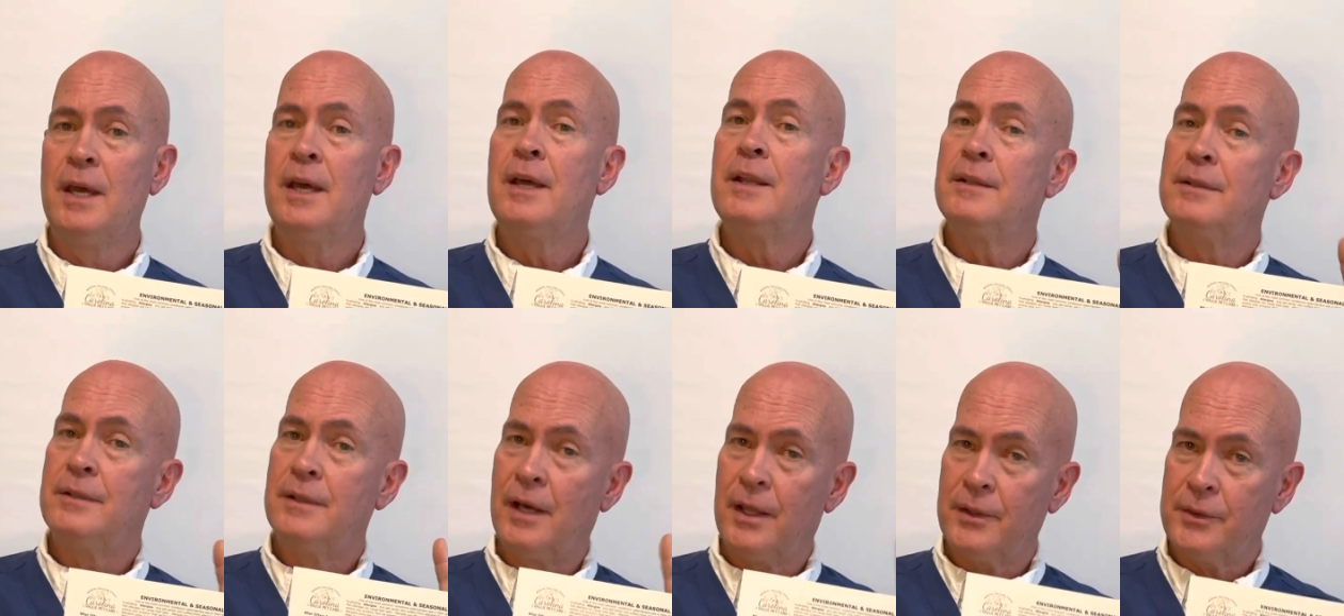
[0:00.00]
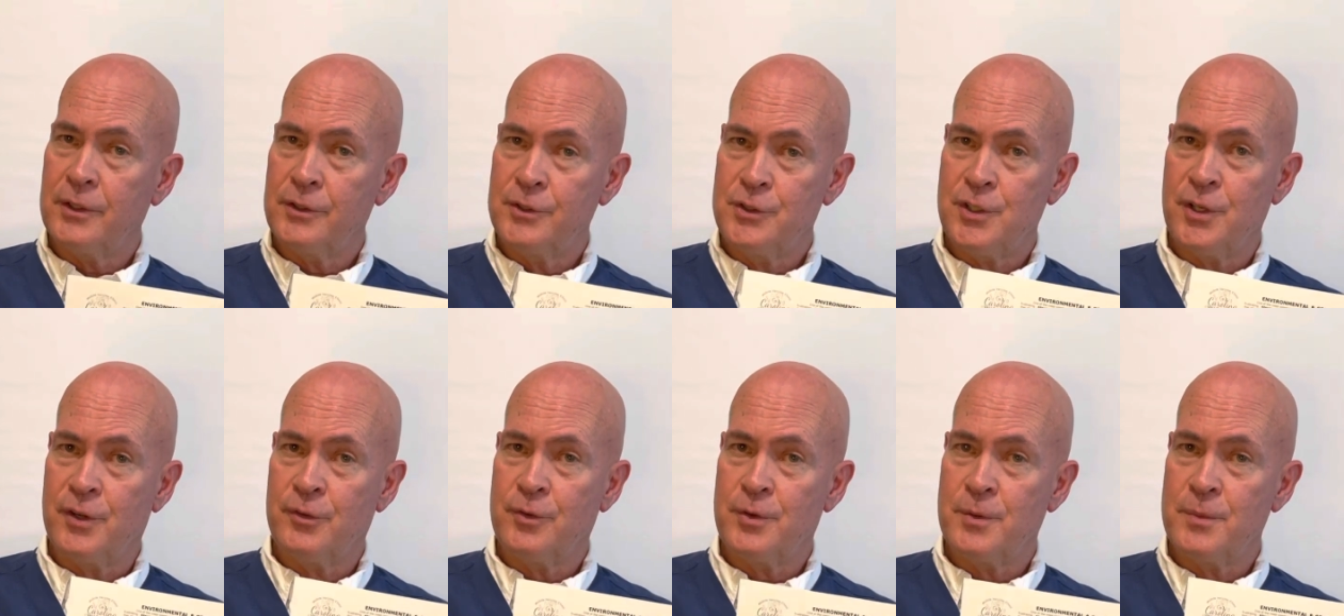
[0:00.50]
not the
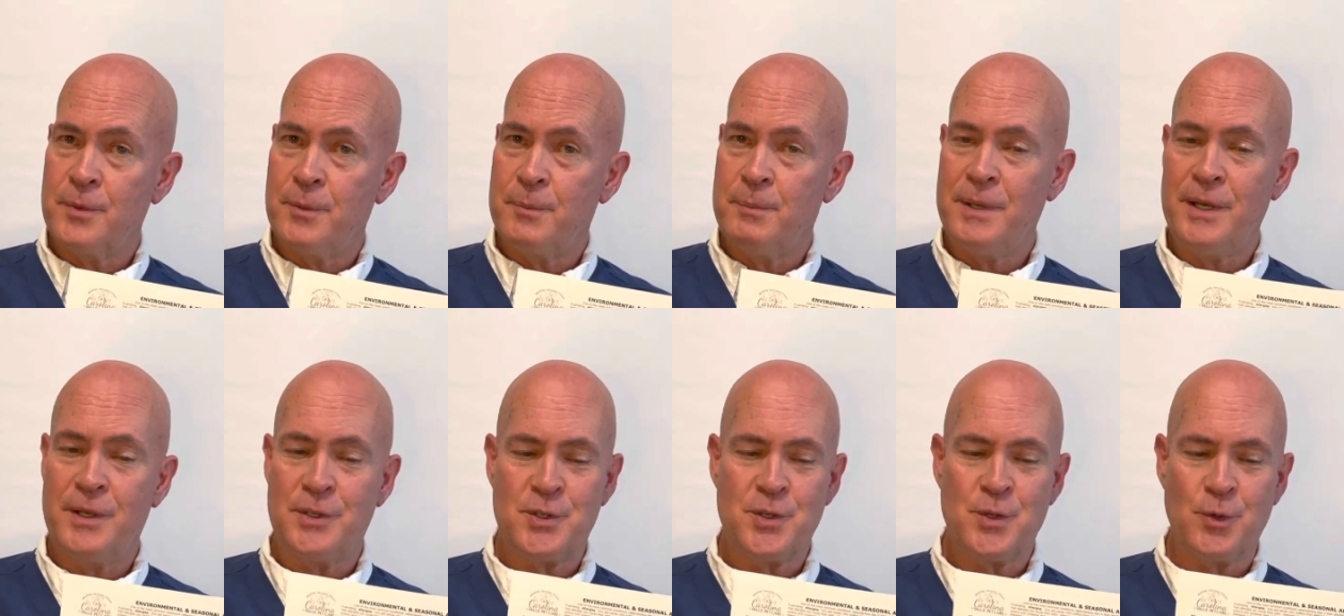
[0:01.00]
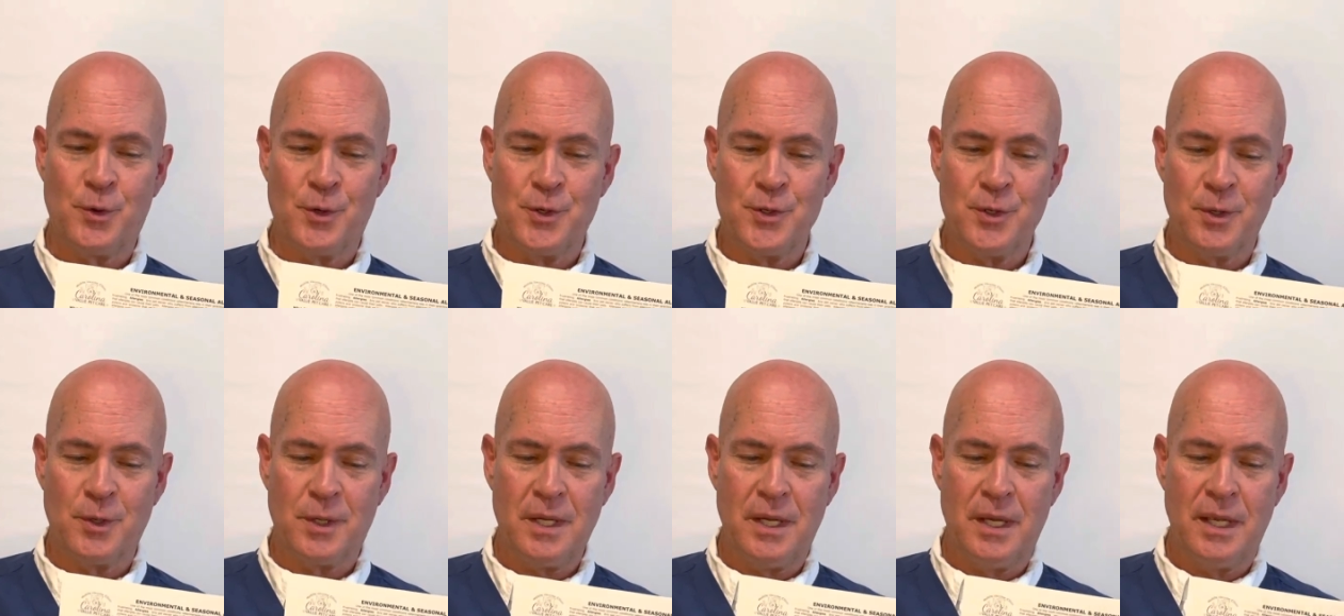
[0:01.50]
junk from the pet stores,
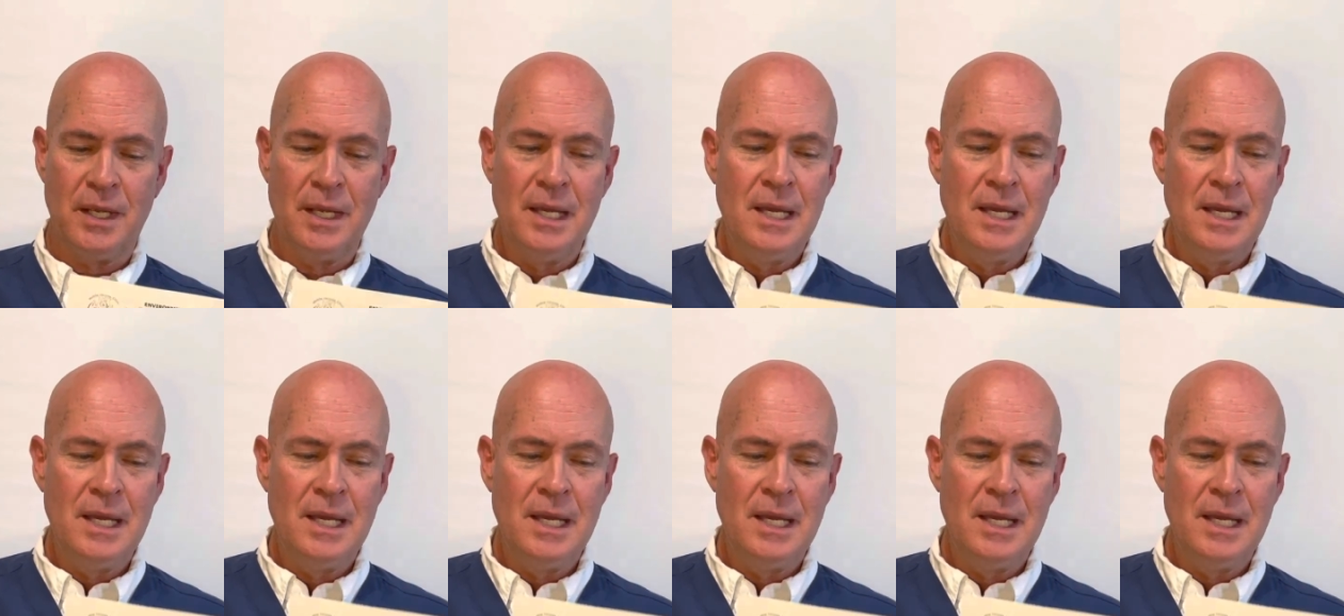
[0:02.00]
okay?